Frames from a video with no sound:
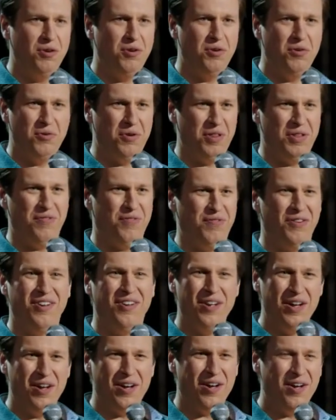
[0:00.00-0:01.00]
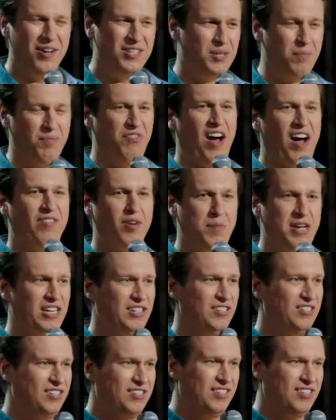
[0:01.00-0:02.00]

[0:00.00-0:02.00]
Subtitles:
with some fava beans